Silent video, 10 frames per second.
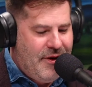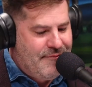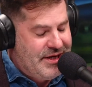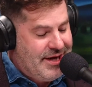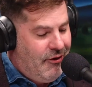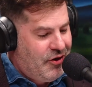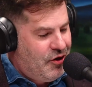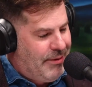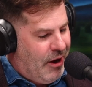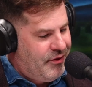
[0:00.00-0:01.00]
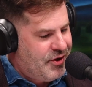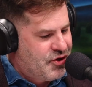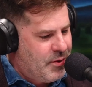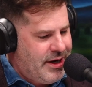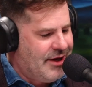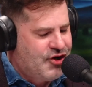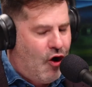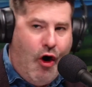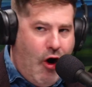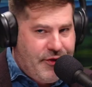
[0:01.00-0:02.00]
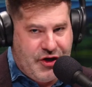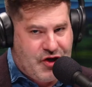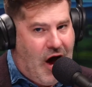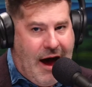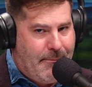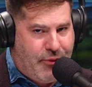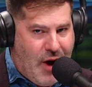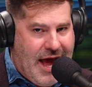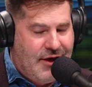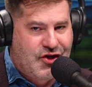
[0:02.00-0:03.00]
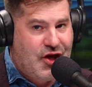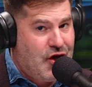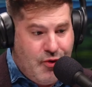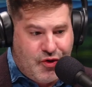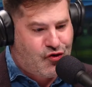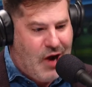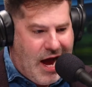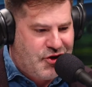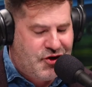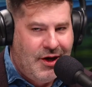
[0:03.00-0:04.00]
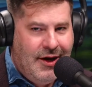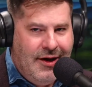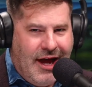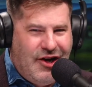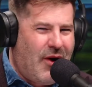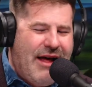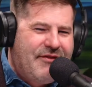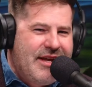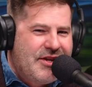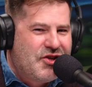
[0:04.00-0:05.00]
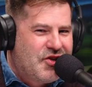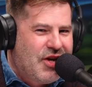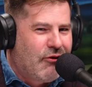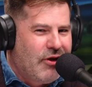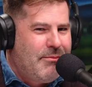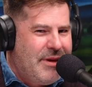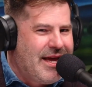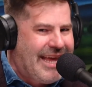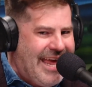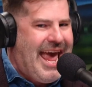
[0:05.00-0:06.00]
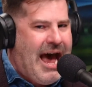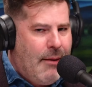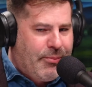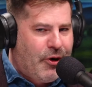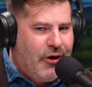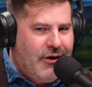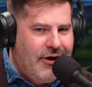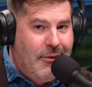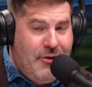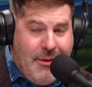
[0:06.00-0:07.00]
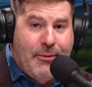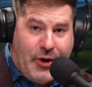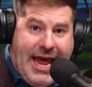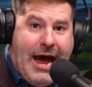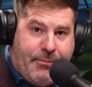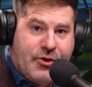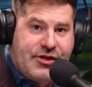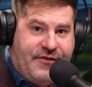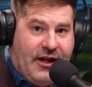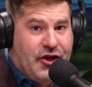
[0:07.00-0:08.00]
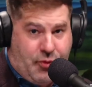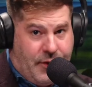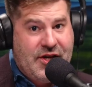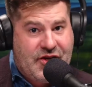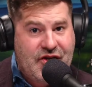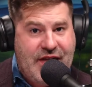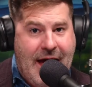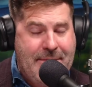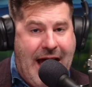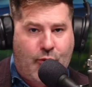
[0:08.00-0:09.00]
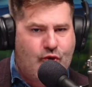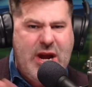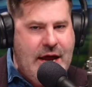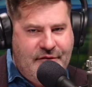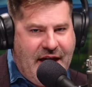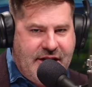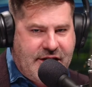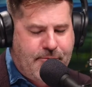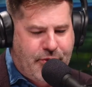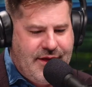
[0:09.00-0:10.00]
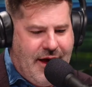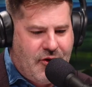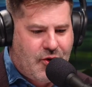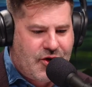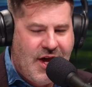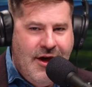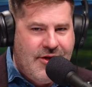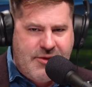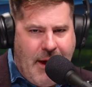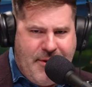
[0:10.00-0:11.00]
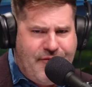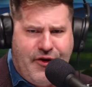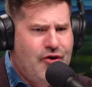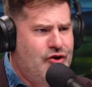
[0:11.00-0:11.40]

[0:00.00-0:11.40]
that we've been telling you about this week. It's all the top brands that you trust. And you don't have to necessarily be a camper. You know, you remember Campers Village. Well, this is them now, reinvented Breathe Outdoors. This might be for